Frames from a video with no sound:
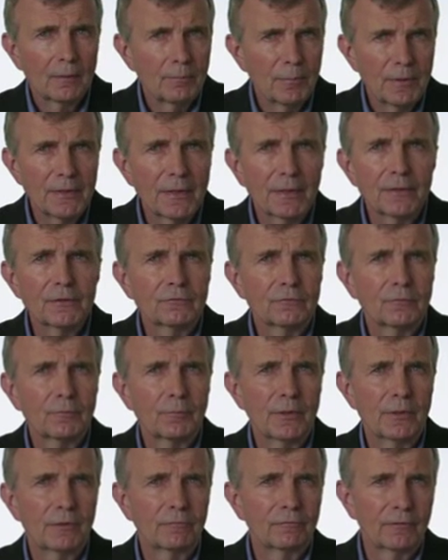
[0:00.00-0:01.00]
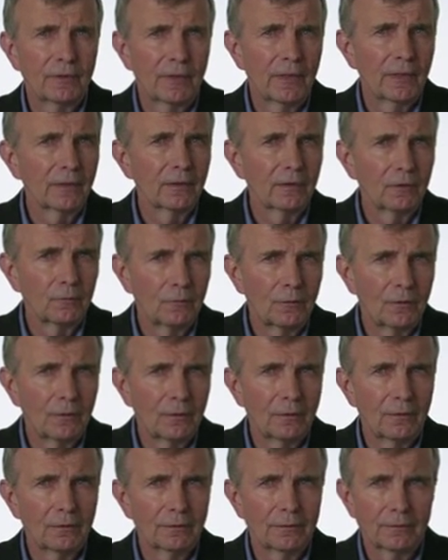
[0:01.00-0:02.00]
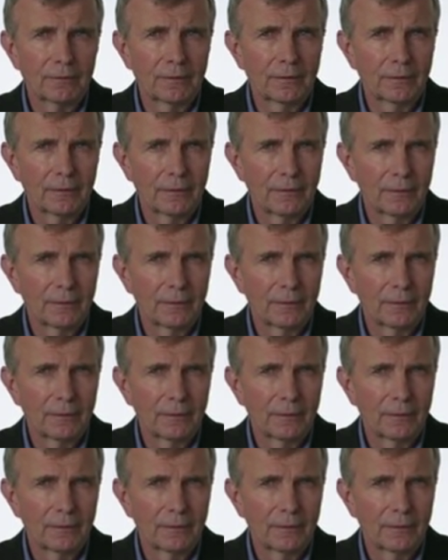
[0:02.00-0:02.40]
It'd be nice to have been a fly on the wall during